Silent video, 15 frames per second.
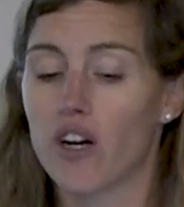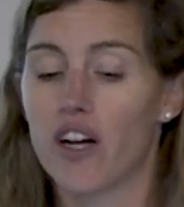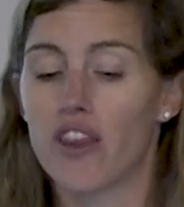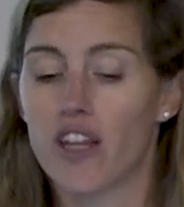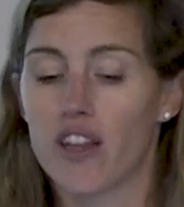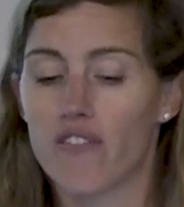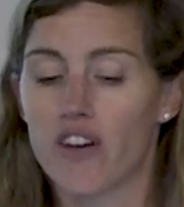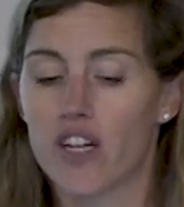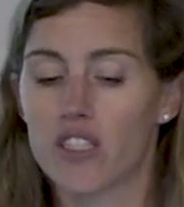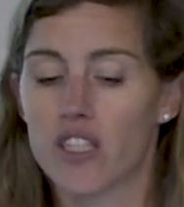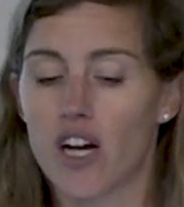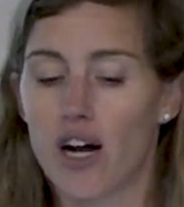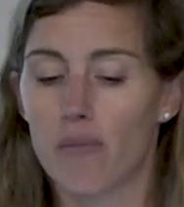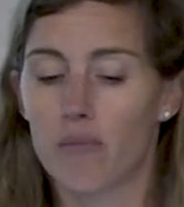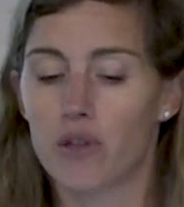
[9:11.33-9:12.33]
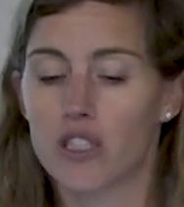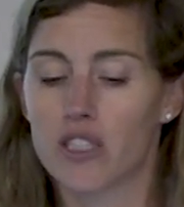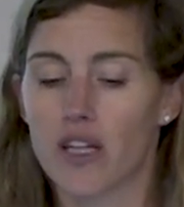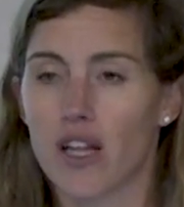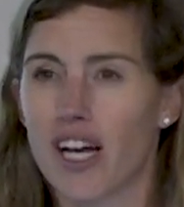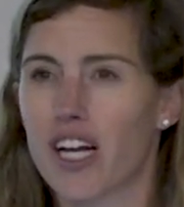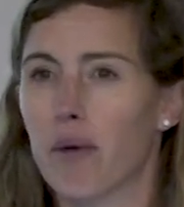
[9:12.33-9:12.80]
and then the very top is
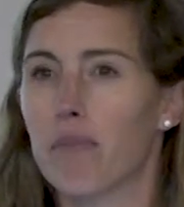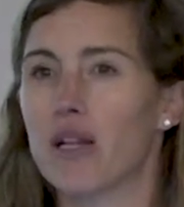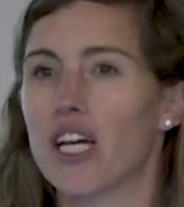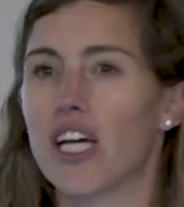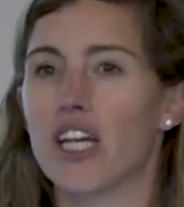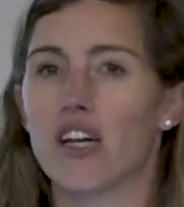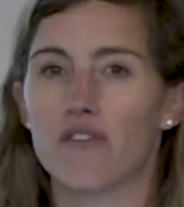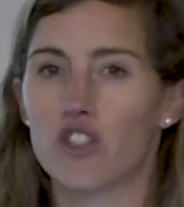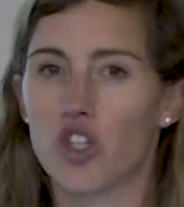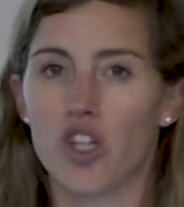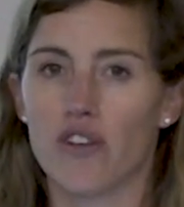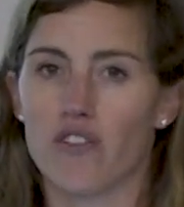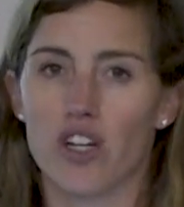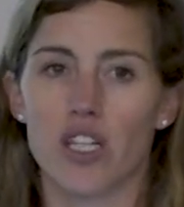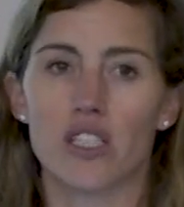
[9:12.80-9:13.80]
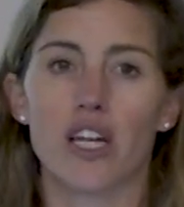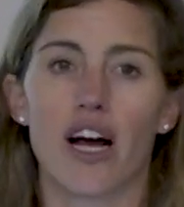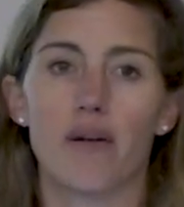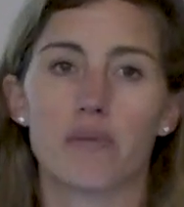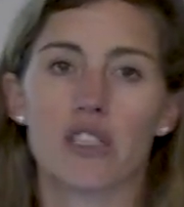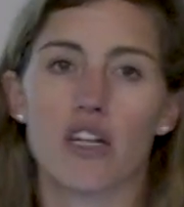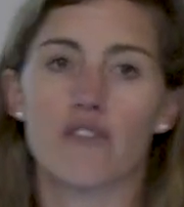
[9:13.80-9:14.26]
like a blend of 2 different
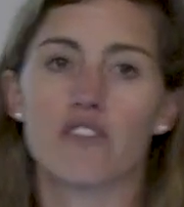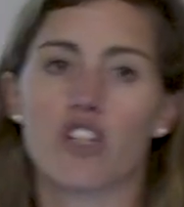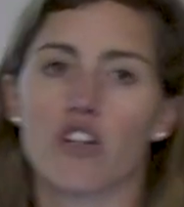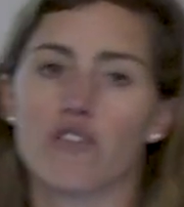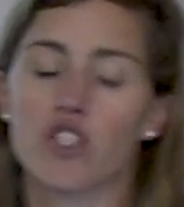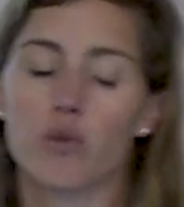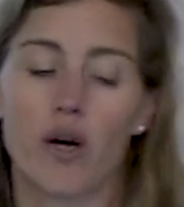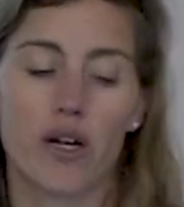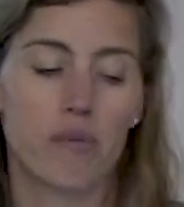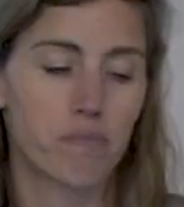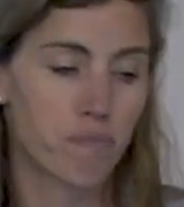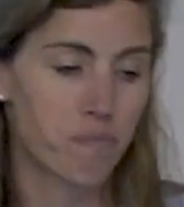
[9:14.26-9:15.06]
types of surface water.